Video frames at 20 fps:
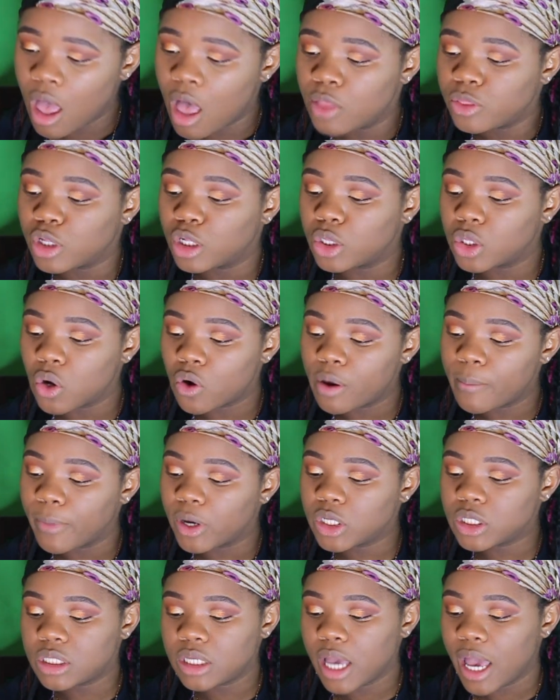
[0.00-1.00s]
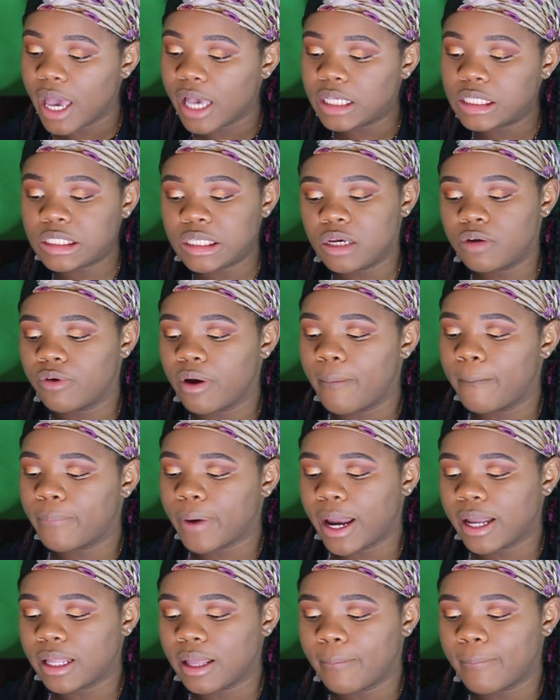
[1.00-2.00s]
The Laura Mercier Secret
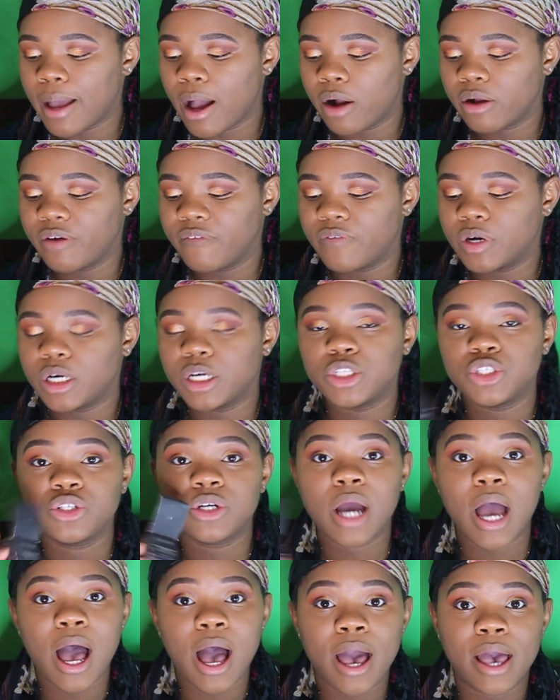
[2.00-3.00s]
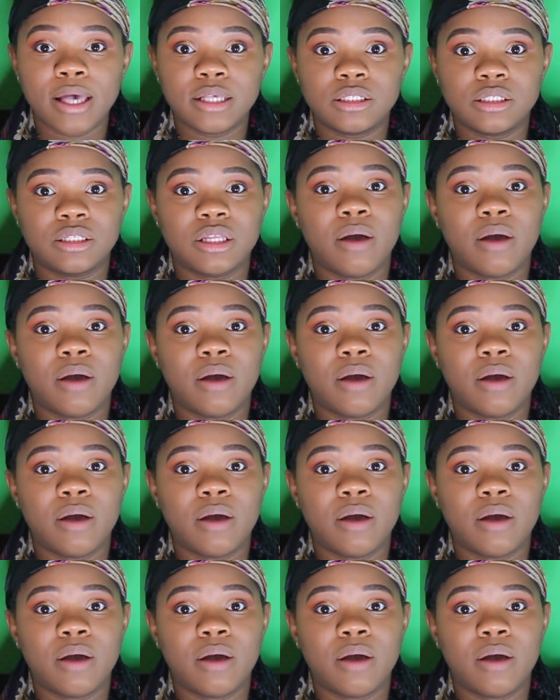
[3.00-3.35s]
Brightening Powder for Under Eyes.